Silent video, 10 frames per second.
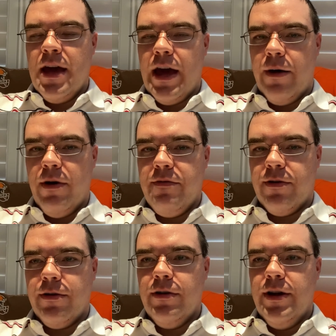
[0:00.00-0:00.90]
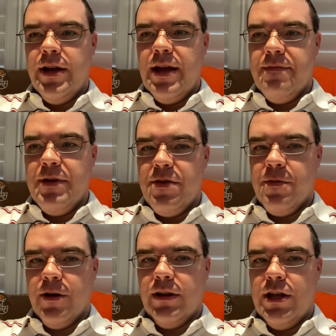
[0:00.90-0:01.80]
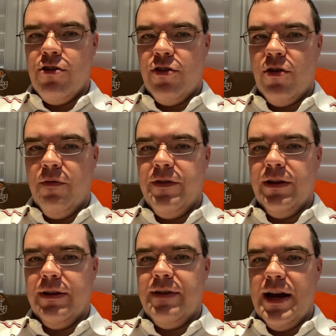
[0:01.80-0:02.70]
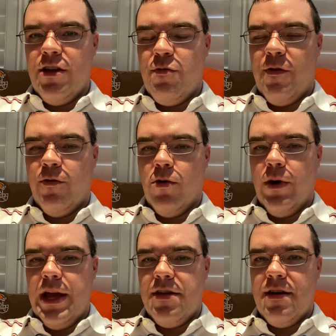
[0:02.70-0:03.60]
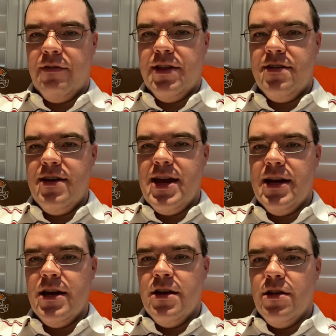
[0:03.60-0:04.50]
However, if Pittsburgh clinches home field advantage before Week 17,